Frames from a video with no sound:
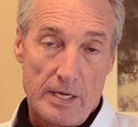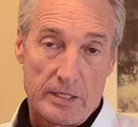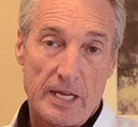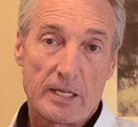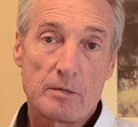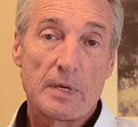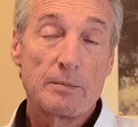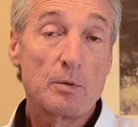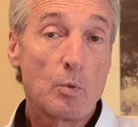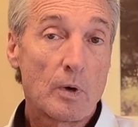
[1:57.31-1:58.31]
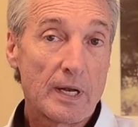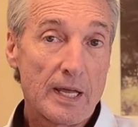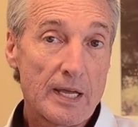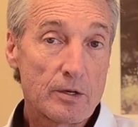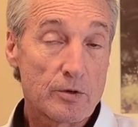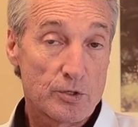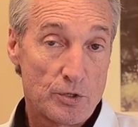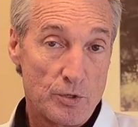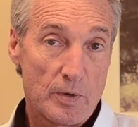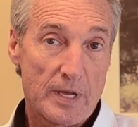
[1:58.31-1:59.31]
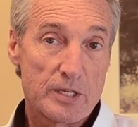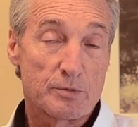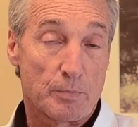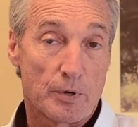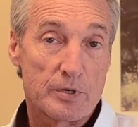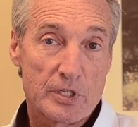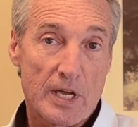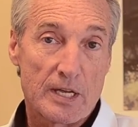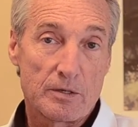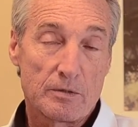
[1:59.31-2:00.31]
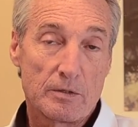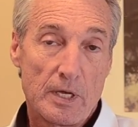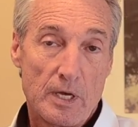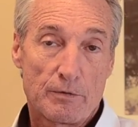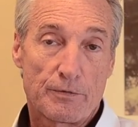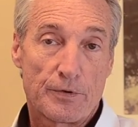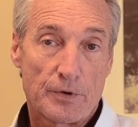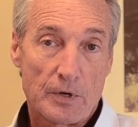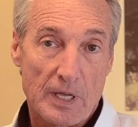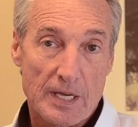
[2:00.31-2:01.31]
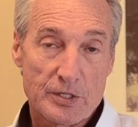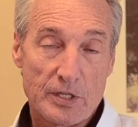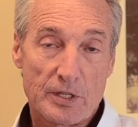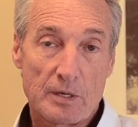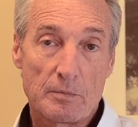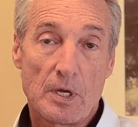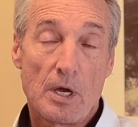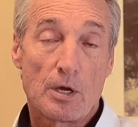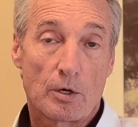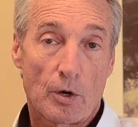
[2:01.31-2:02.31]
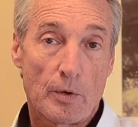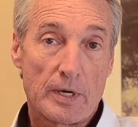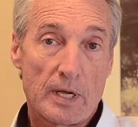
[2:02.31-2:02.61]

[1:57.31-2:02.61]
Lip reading: taking maybe 1 egg or 2 eggs per cycle, fertilizing them, growing